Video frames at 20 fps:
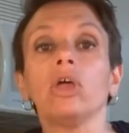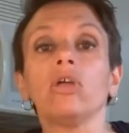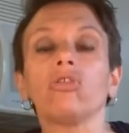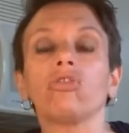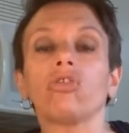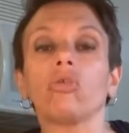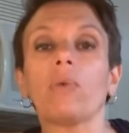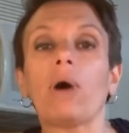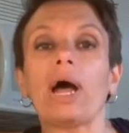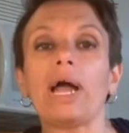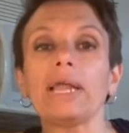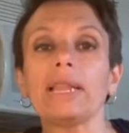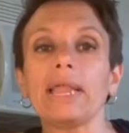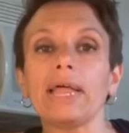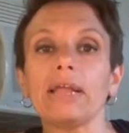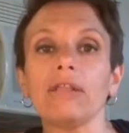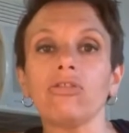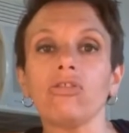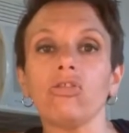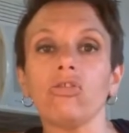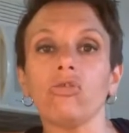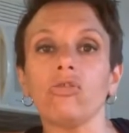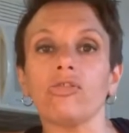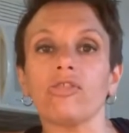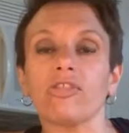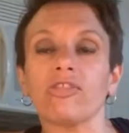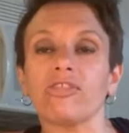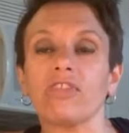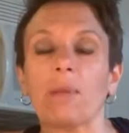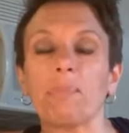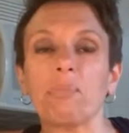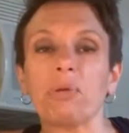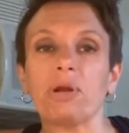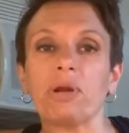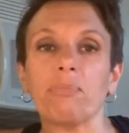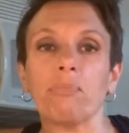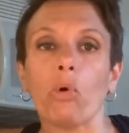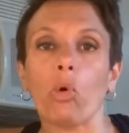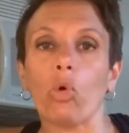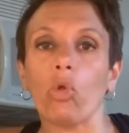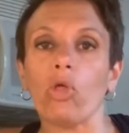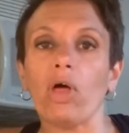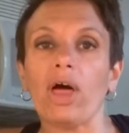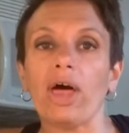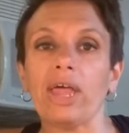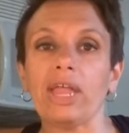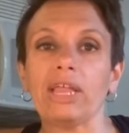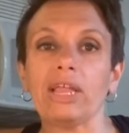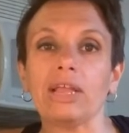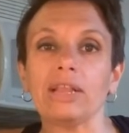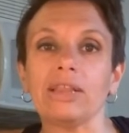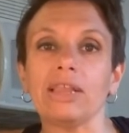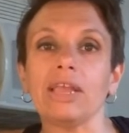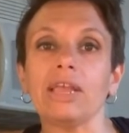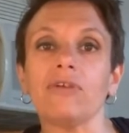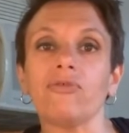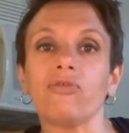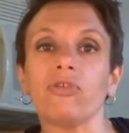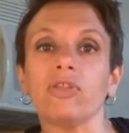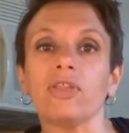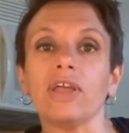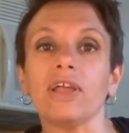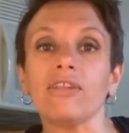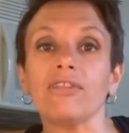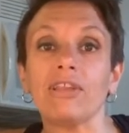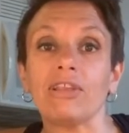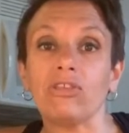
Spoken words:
So I like to use a separate bowl idea for this.